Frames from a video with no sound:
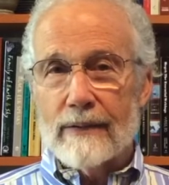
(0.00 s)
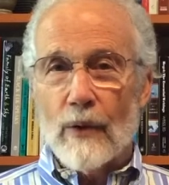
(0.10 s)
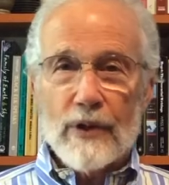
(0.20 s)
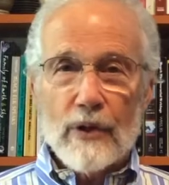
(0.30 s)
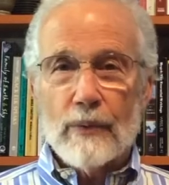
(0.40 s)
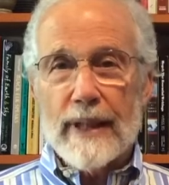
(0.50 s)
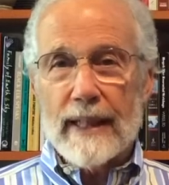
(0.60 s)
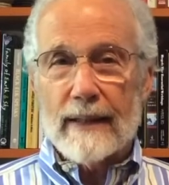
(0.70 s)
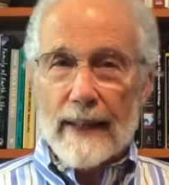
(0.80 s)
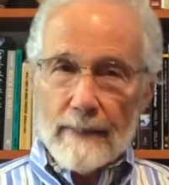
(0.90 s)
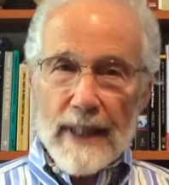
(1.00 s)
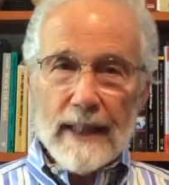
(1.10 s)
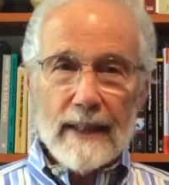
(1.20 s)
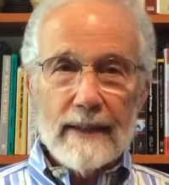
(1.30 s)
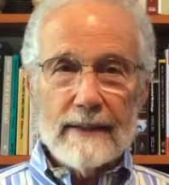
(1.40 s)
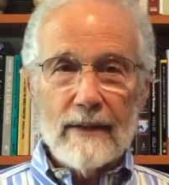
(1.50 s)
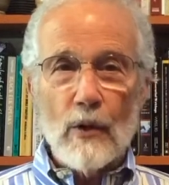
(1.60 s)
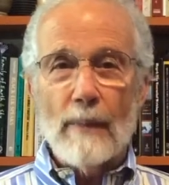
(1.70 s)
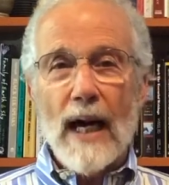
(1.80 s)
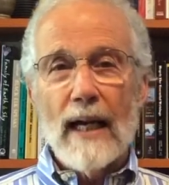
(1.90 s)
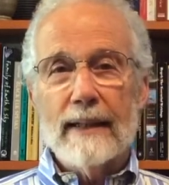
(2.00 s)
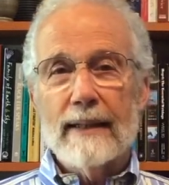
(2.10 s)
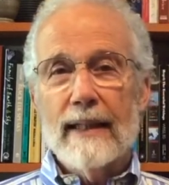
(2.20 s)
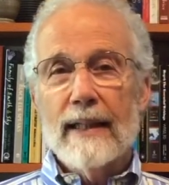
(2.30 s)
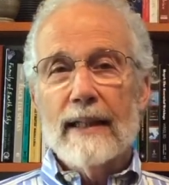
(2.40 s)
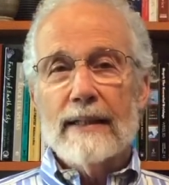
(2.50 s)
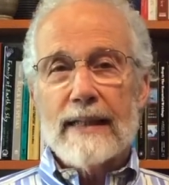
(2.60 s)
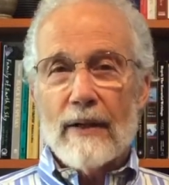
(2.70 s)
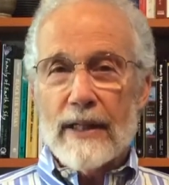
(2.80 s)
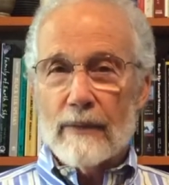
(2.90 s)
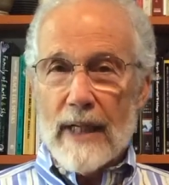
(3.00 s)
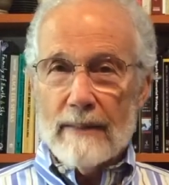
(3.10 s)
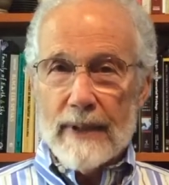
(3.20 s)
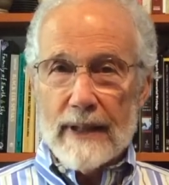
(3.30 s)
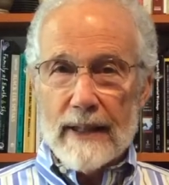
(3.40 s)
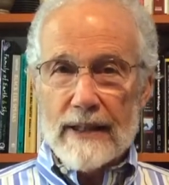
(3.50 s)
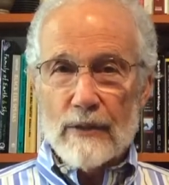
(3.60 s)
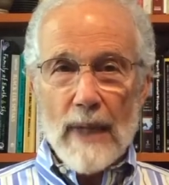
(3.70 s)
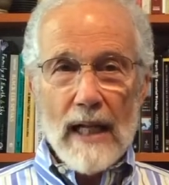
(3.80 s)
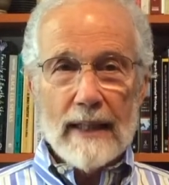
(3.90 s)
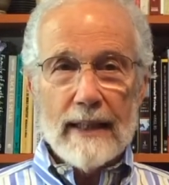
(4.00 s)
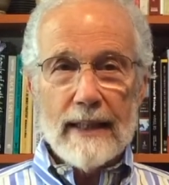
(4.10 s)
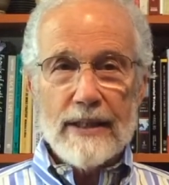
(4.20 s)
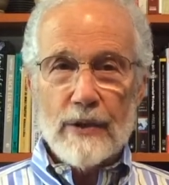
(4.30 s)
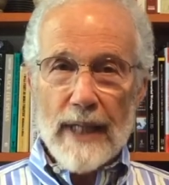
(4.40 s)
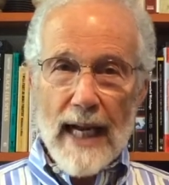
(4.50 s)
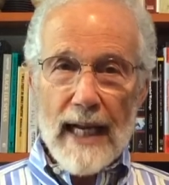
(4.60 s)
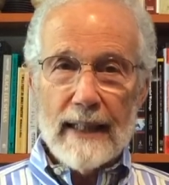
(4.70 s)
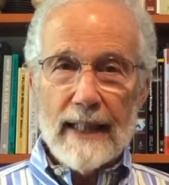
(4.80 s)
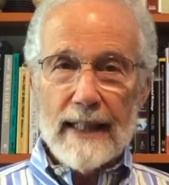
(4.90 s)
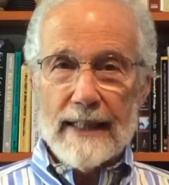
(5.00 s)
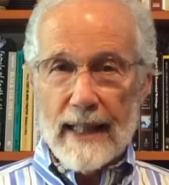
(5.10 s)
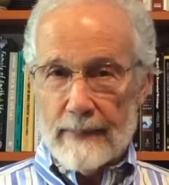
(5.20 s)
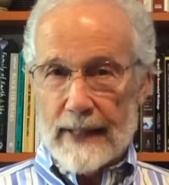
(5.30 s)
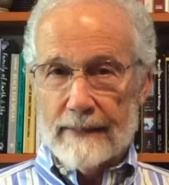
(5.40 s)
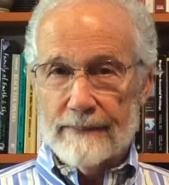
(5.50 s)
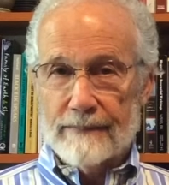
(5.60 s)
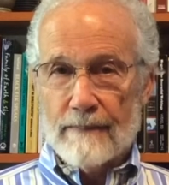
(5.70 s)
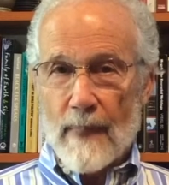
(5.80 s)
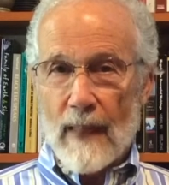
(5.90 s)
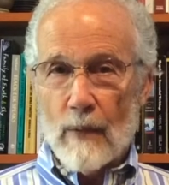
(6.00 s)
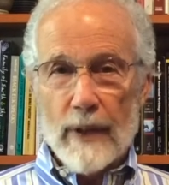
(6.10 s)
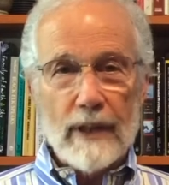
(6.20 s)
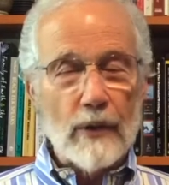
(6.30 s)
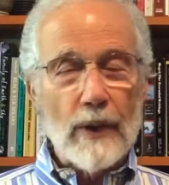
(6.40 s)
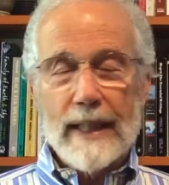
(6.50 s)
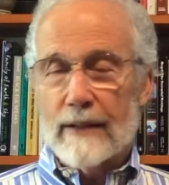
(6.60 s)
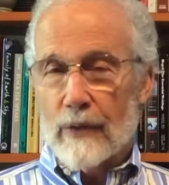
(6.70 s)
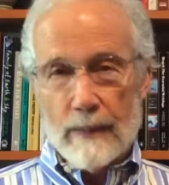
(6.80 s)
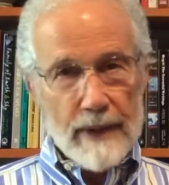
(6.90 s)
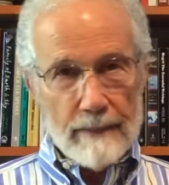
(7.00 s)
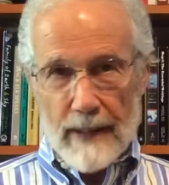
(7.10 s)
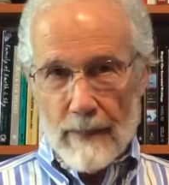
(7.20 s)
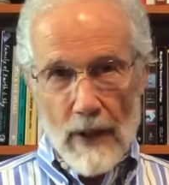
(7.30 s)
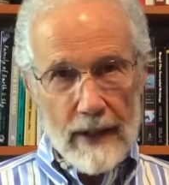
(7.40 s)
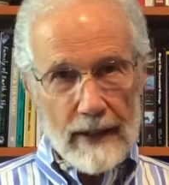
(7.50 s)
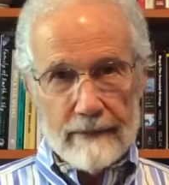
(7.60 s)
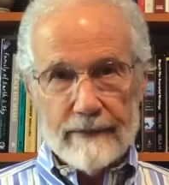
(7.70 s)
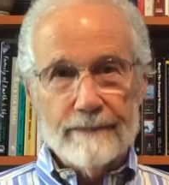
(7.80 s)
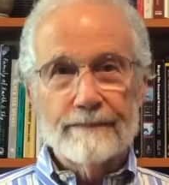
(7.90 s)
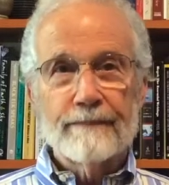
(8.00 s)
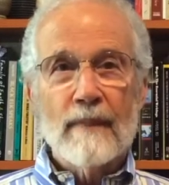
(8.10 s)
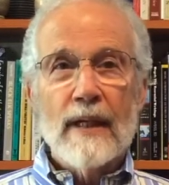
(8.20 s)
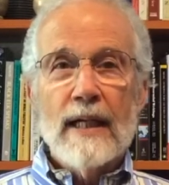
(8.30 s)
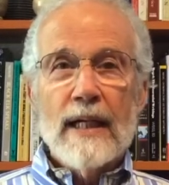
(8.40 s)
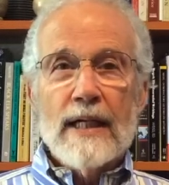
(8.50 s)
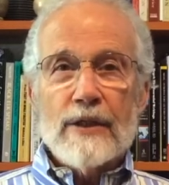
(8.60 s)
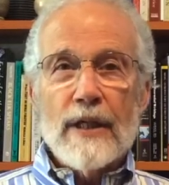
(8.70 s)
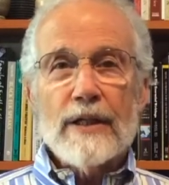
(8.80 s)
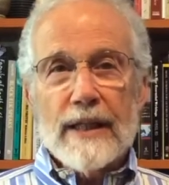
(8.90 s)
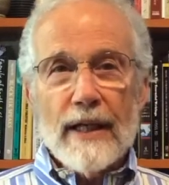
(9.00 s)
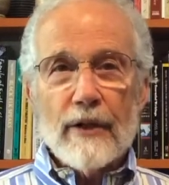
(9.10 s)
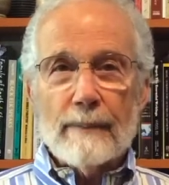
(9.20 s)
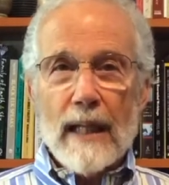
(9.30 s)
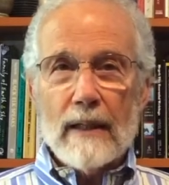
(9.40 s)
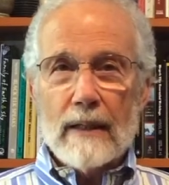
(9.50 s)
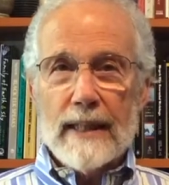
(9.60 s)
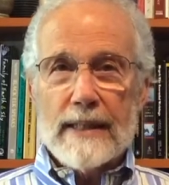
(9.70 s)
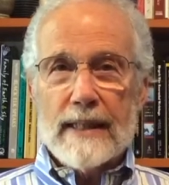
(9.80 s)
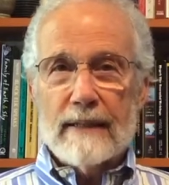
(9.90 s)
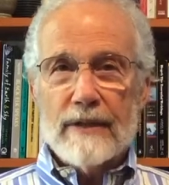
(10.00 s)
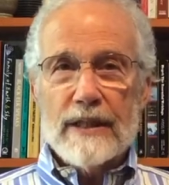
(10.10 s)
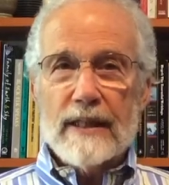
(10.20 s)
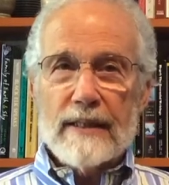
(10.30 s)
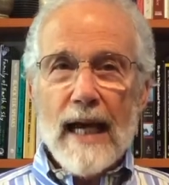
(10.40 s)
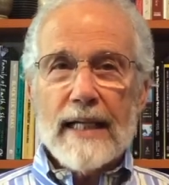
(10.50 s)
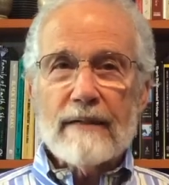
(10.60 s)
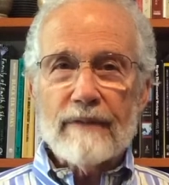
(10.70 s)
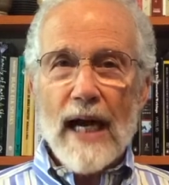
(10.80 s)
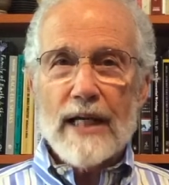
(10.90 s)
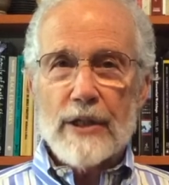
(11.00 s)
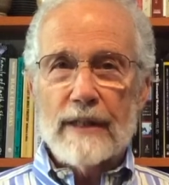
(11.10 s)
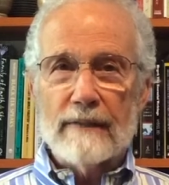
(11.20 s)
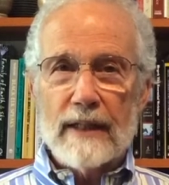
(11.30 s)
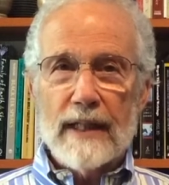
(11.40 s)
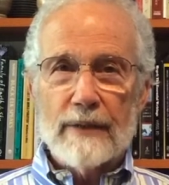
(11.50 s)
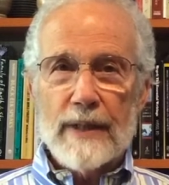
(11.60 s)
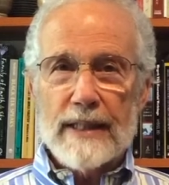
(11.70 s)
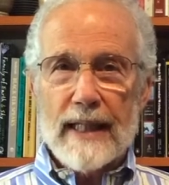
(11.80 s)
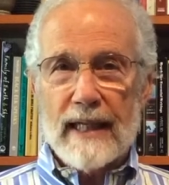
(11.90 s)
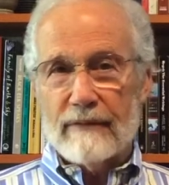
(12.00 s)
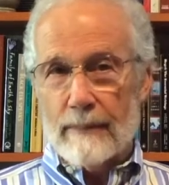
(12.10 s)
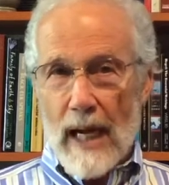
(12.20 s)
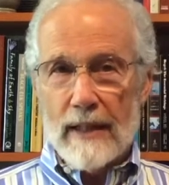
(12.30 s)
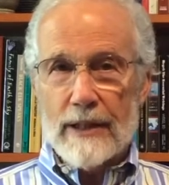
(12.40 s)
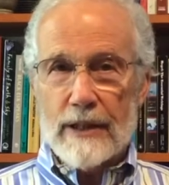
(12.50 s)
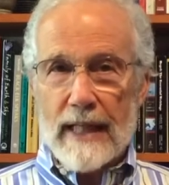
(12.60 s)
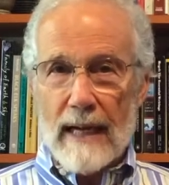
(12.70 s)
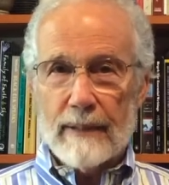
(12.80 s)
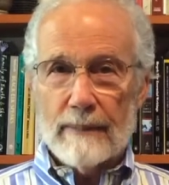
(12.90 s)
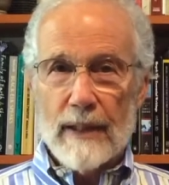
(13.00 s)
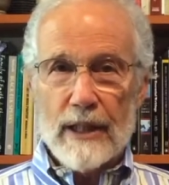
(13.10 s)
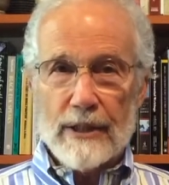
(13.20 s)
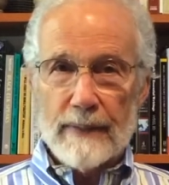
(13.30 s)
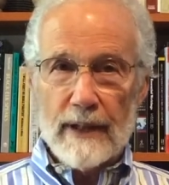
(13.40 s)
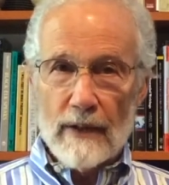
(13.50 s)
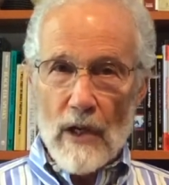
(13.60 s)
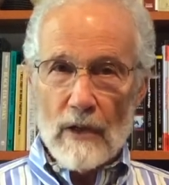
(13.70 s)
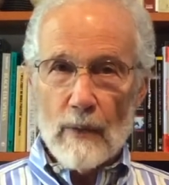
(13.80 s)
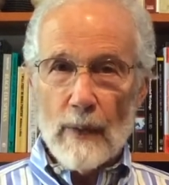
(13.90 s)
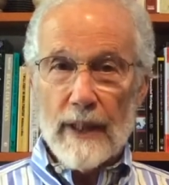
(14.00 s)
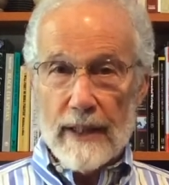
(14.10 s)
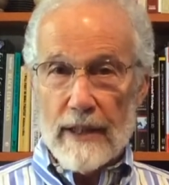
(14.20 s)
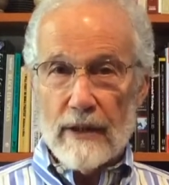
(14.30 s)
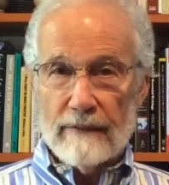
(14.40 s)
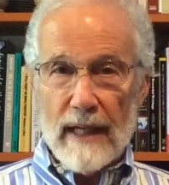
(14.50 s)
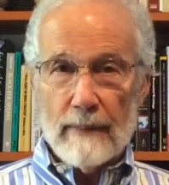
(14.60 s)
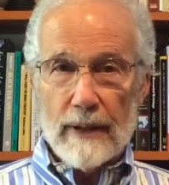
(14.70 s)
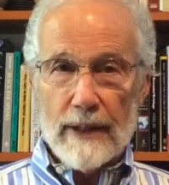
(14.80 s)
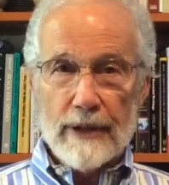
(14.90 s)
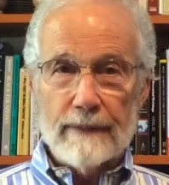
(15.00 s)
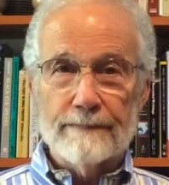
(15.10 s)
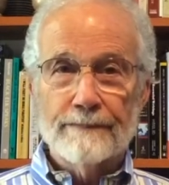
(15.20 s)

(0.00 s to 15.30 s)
North Korea, Libya, Oman, Saudi Arabia, Somalia, Sudan, and Yemen. What a great group to be part of. So here's another palate cleansing of just a tiny fraction of the countries that have abolished capital punishment along with the year of abolition.